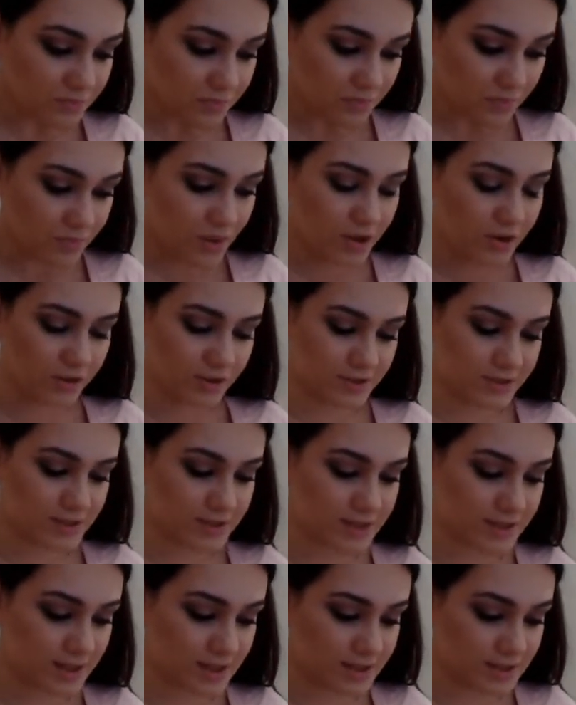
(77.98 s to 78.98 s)
It also
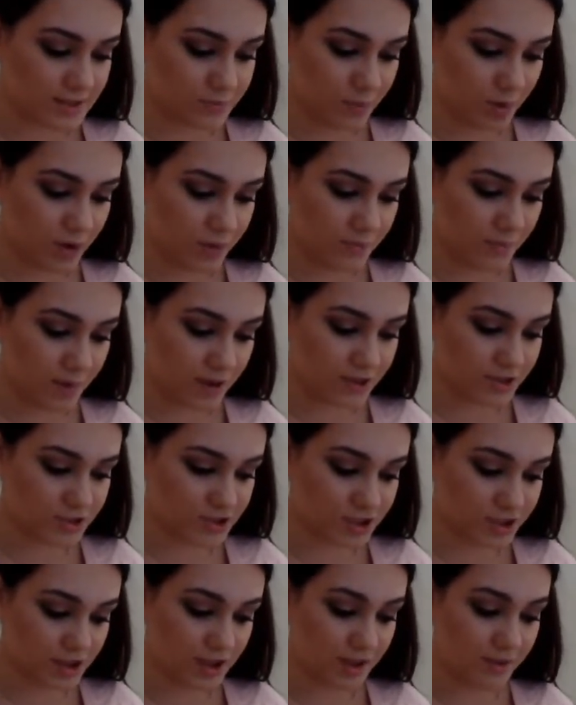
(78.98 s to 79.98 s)
says, what might
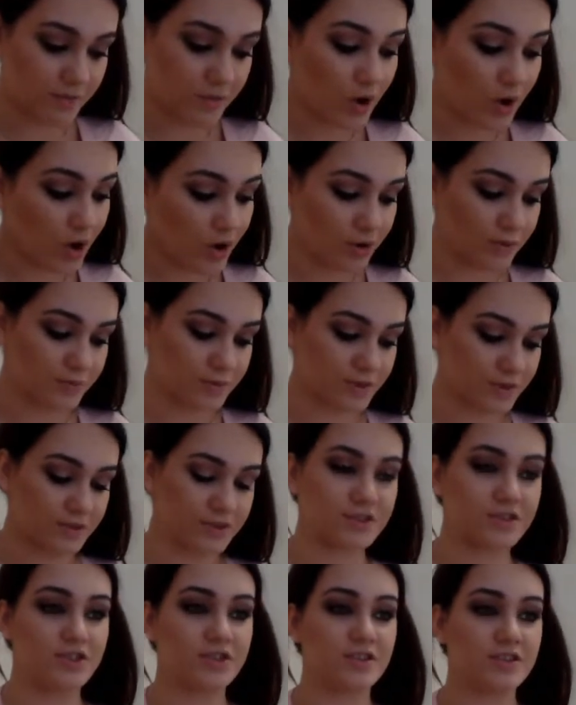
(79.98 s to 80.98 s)
she have hoped the
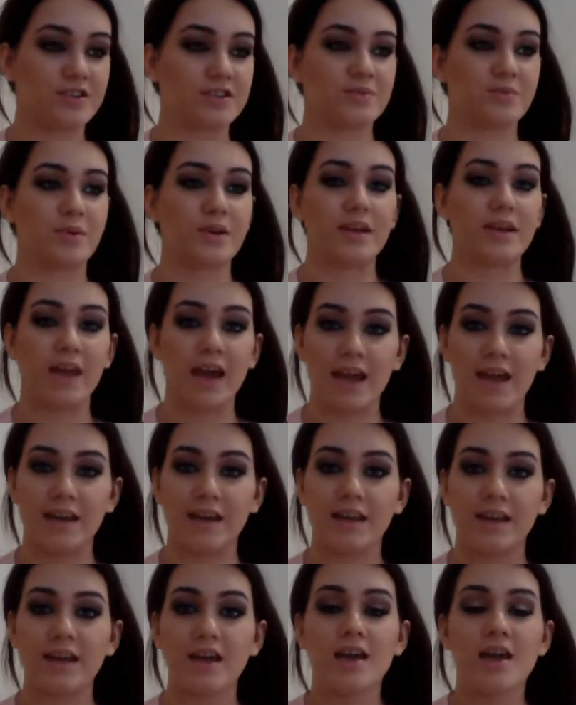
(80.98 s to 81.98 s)
students would gain?